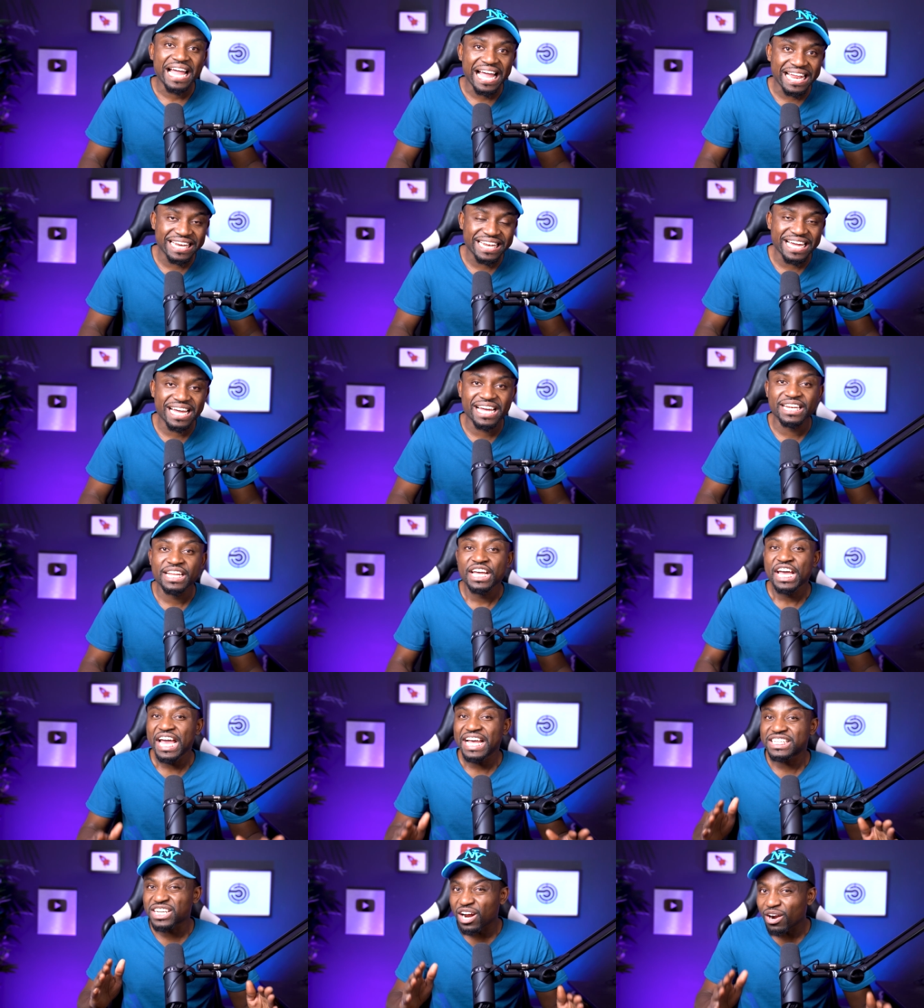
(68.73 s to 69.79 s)
And then
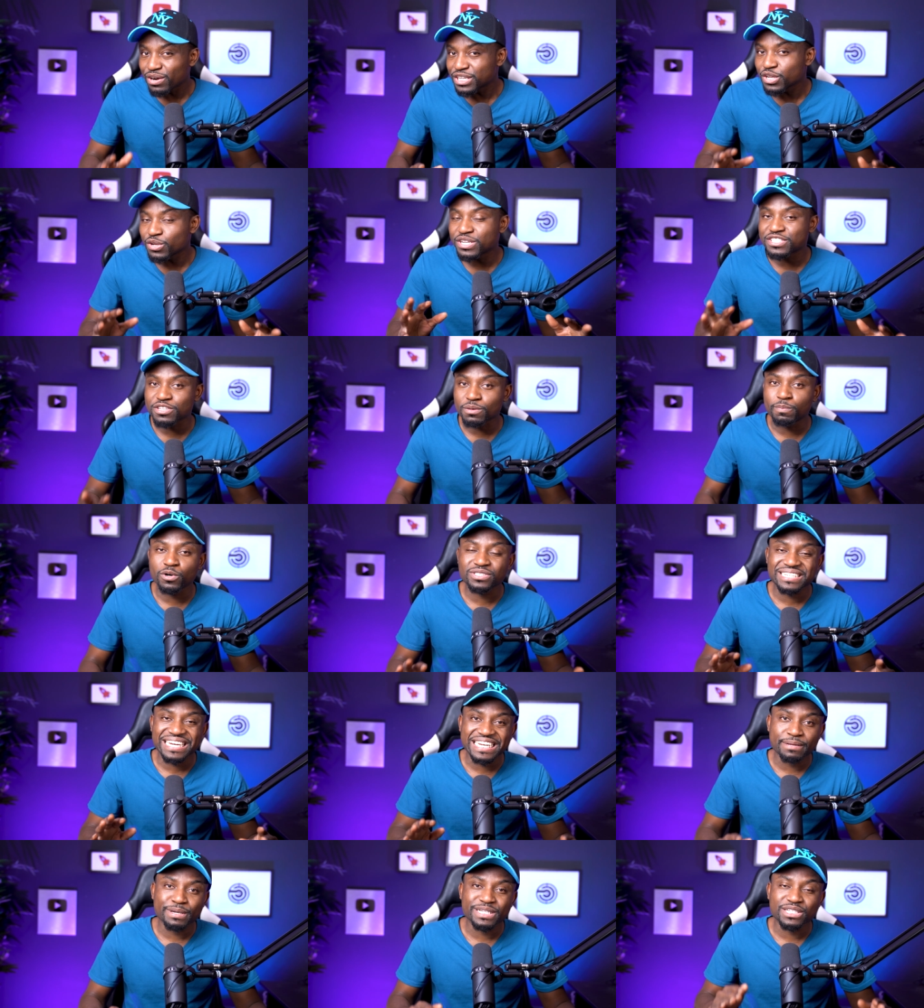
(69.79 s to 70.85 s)
it currently only supports
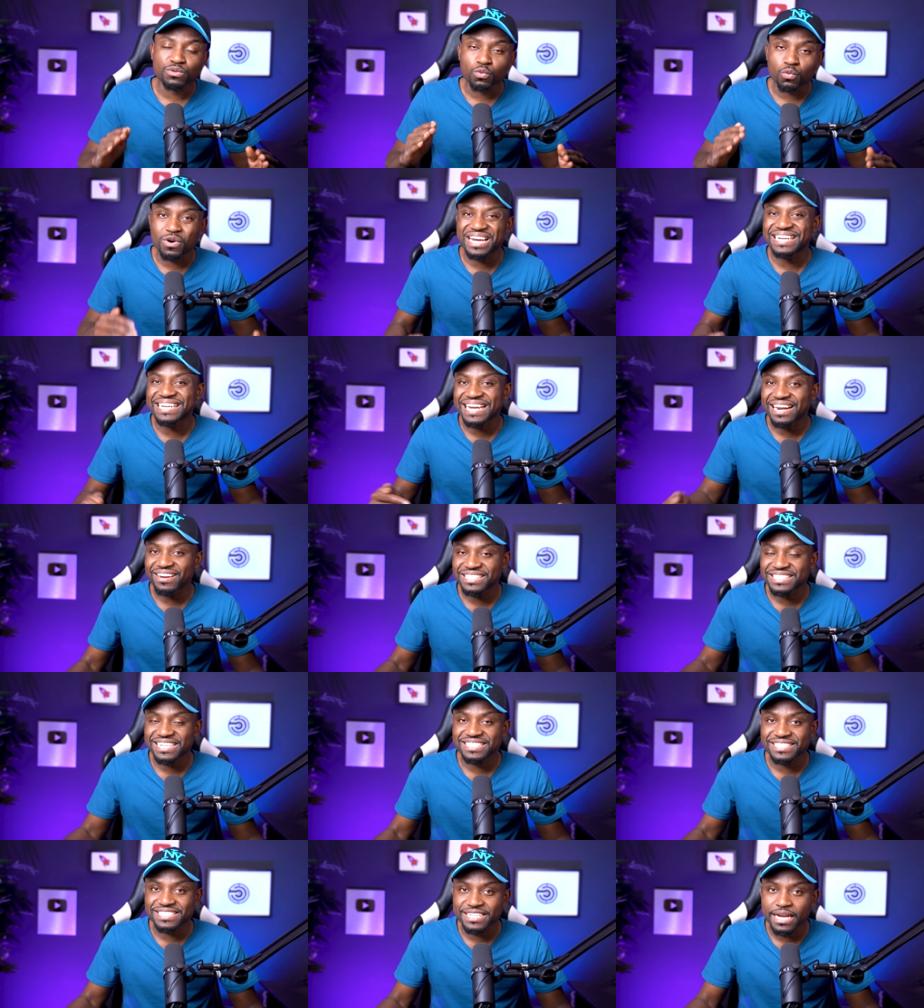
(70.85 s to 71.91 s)
animating one character
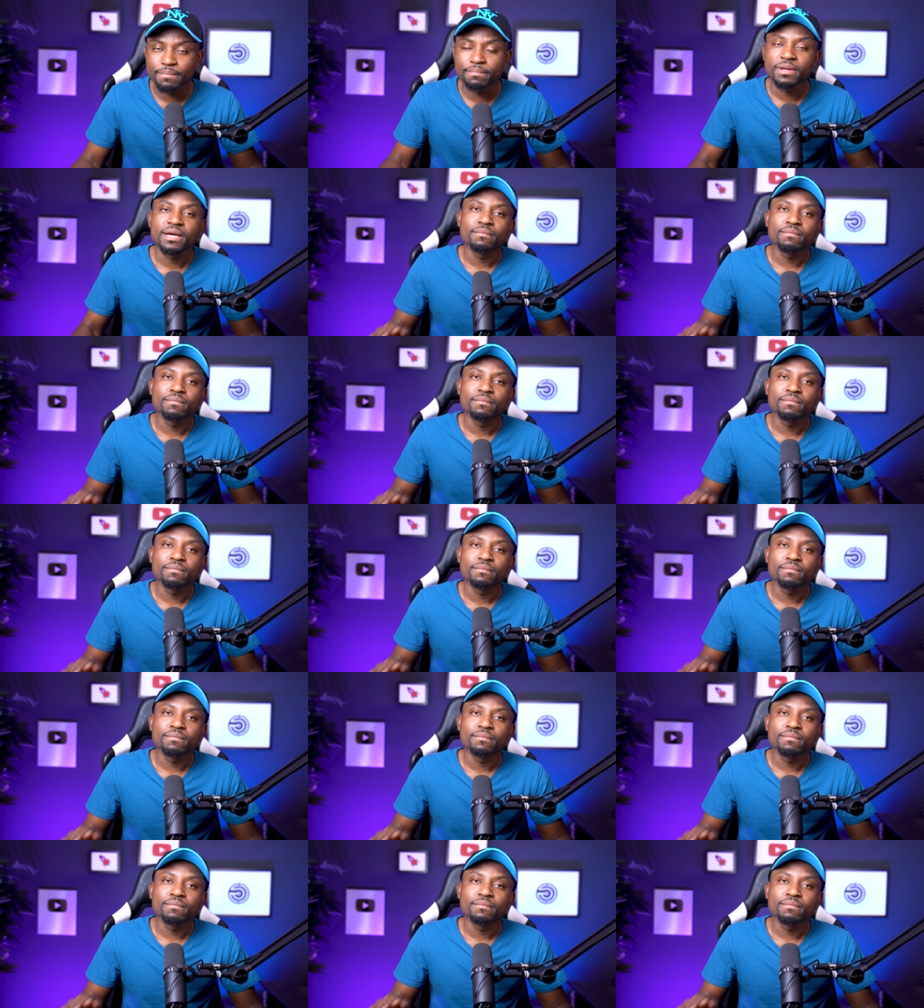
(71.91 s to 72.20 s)
at a time,